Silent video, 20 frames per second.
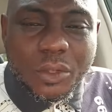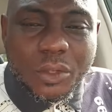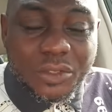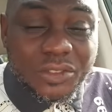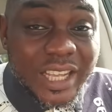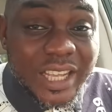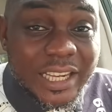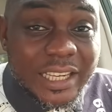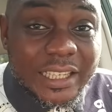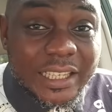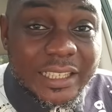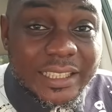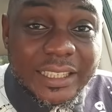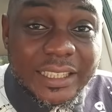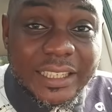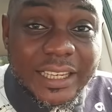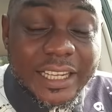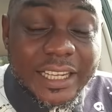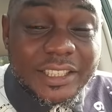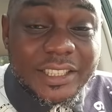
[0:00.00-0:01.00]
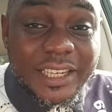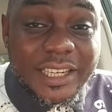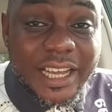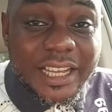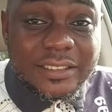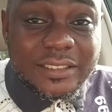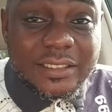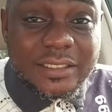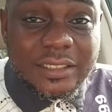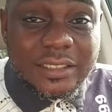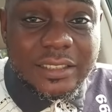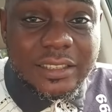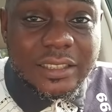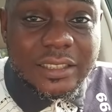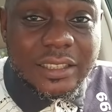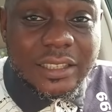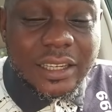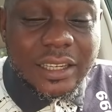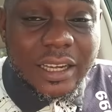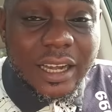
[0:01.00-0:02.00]
You think Nigerians
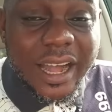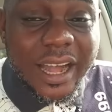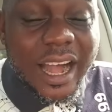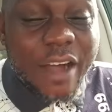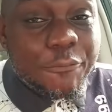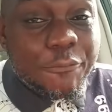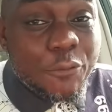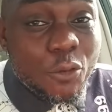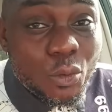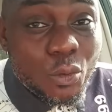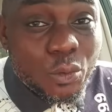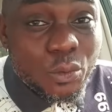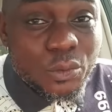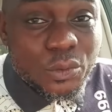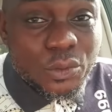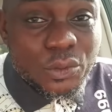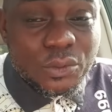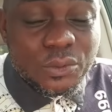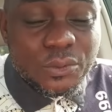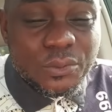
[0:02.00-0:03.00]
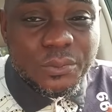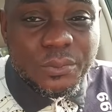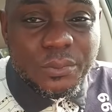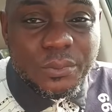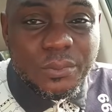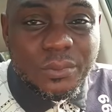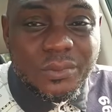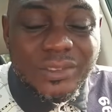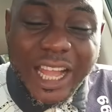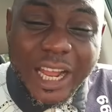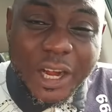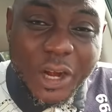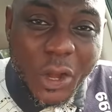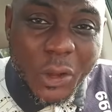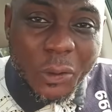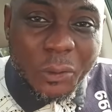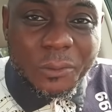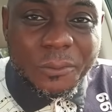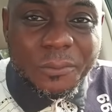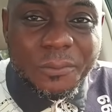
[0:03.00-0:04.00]
are fools? They
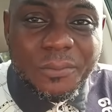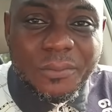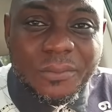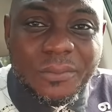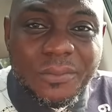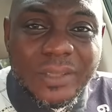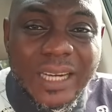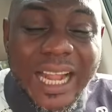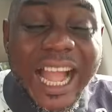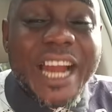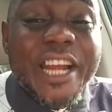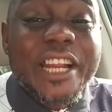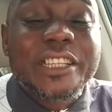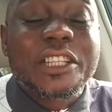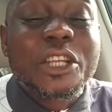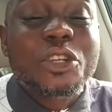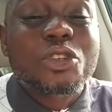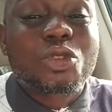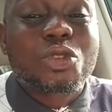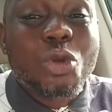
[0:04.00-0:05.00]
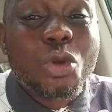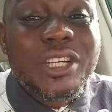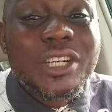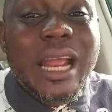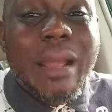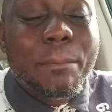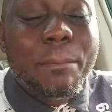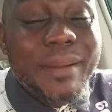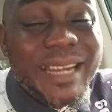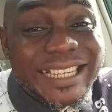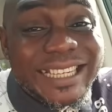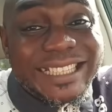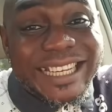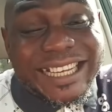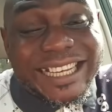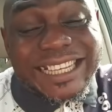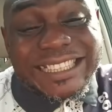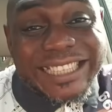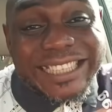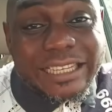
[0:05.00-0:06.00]
know. And it is good they played
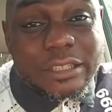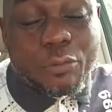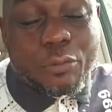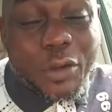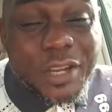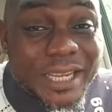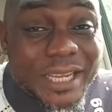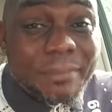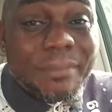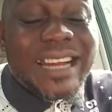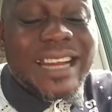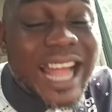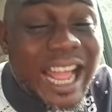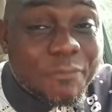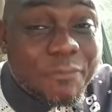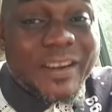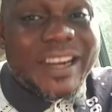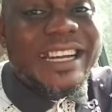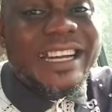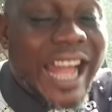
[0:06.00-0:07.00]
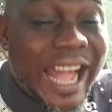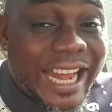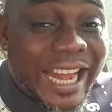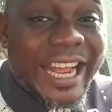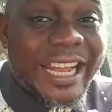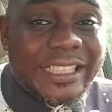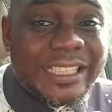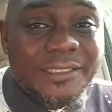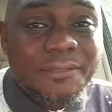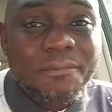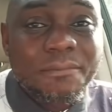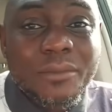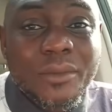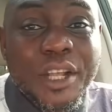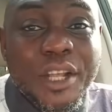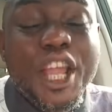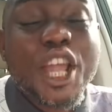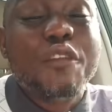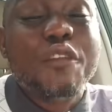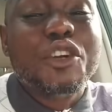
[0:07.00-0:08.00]
the cassette for him live and direct.
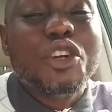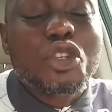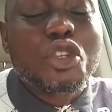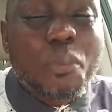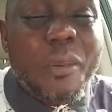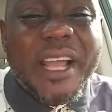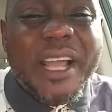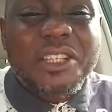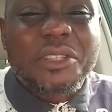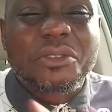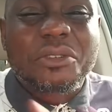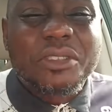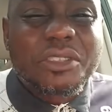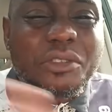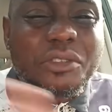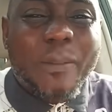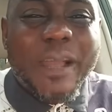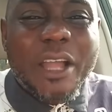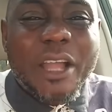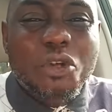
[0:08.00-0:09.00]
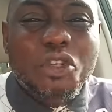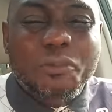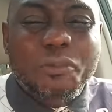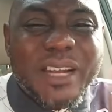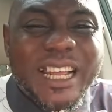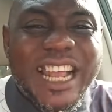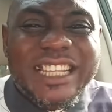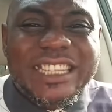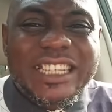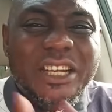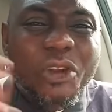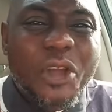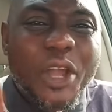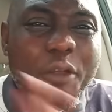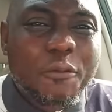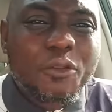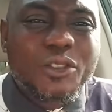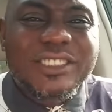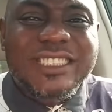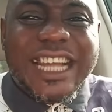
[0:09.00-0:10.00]
Even the Spy Goods players, they
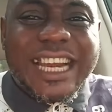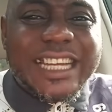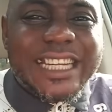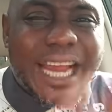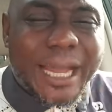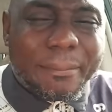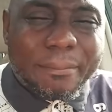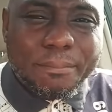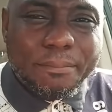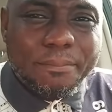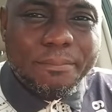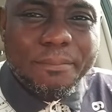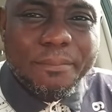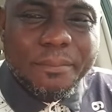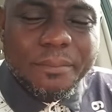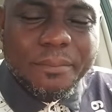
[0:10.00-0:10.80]
don't even send them.